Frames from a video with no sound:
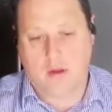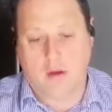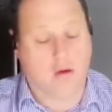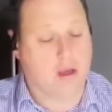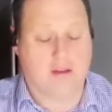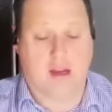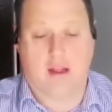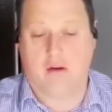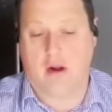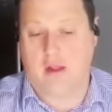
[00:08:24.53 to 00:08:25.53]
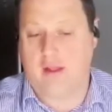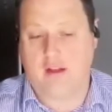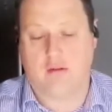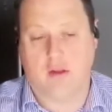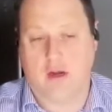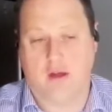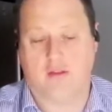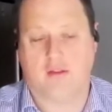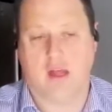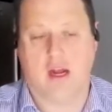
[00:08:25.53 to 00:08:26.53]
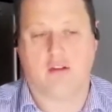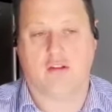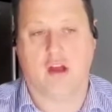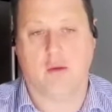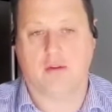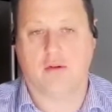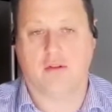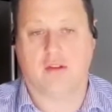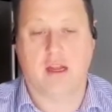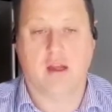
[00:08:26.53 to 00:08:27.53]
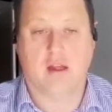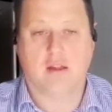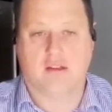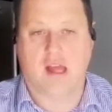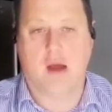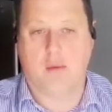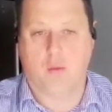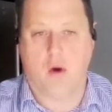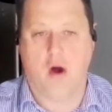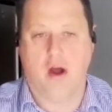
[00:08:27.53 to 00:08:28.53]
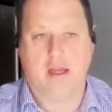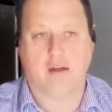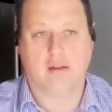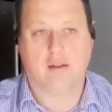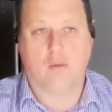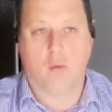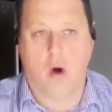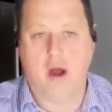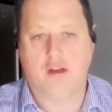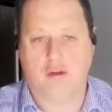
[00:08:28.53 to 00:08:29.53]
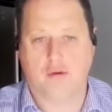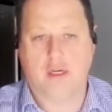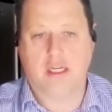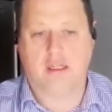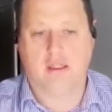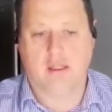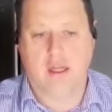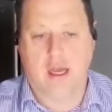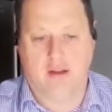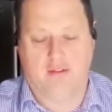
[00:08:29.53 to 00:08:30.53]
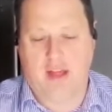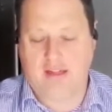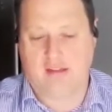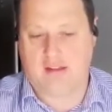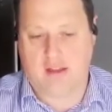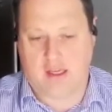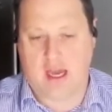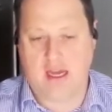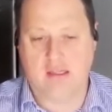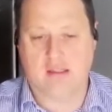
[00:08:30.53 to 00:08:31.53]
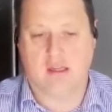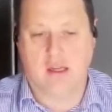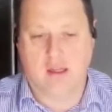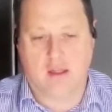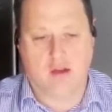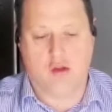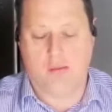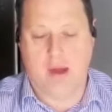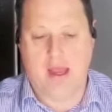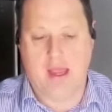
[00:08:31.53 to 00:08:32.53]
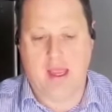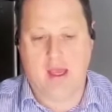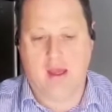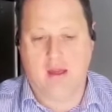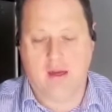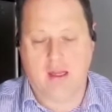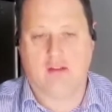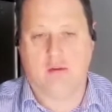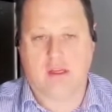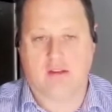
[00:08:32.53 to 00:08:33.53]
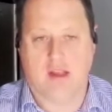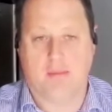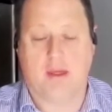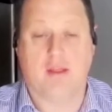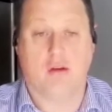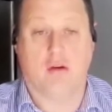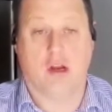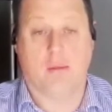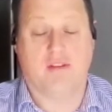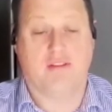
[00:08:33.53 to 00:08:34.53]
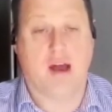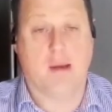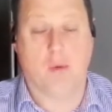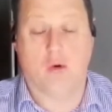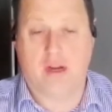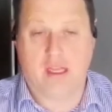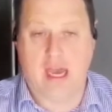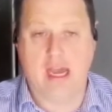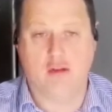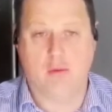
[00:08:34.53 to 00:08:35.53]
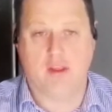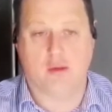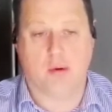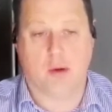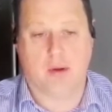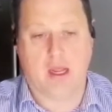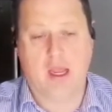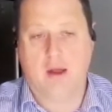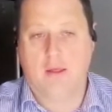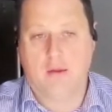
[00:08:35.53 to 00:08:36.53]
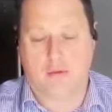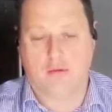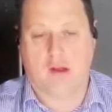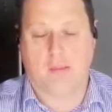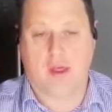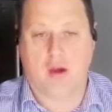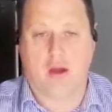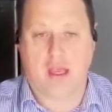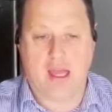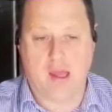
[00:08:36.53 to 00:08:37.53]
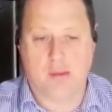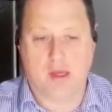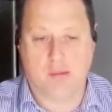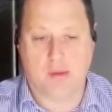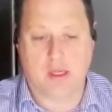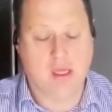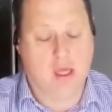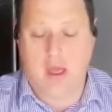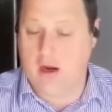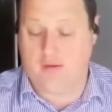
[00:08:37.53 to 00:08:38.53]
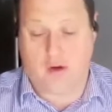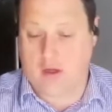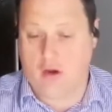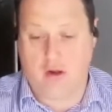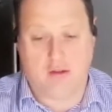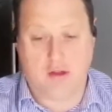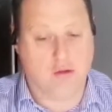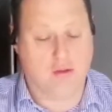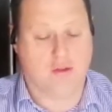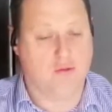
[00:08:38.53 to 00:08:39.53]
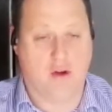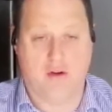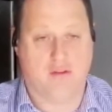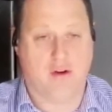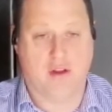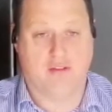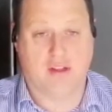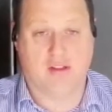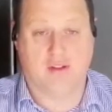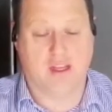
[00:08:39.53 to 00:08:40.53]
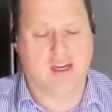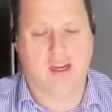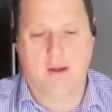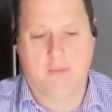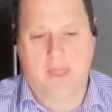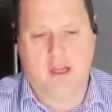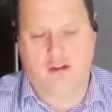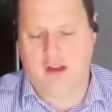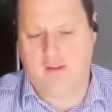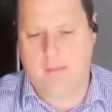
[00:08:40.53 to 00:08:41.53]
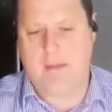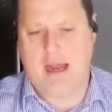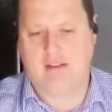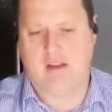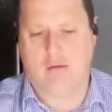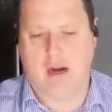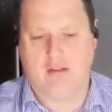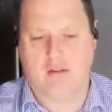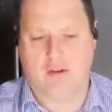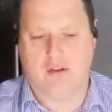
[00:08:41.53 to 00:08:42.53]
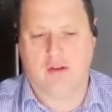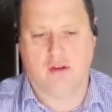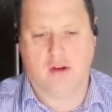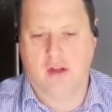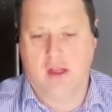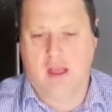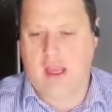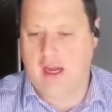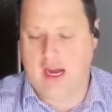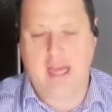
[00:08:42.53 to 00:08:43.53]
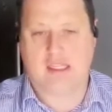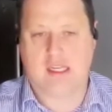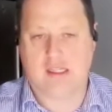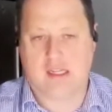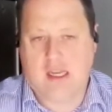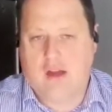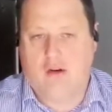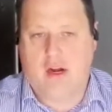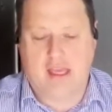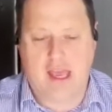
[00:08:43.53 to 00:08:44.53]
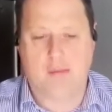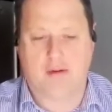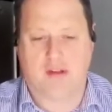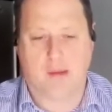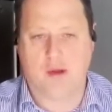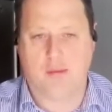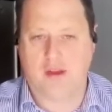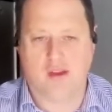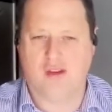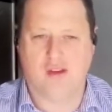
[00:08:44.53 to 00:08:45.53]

Look, exactly right. And that's, at the start of the show, we sort of said, start with why. Why are you doing it? And if that's the case, then you may need to accept that you're going to be far more engaged with this property through something like an Airbnb. And I've got clients that do this very, very effectively and achieve amazing rates of return in an ACT or in a Canberra suburb that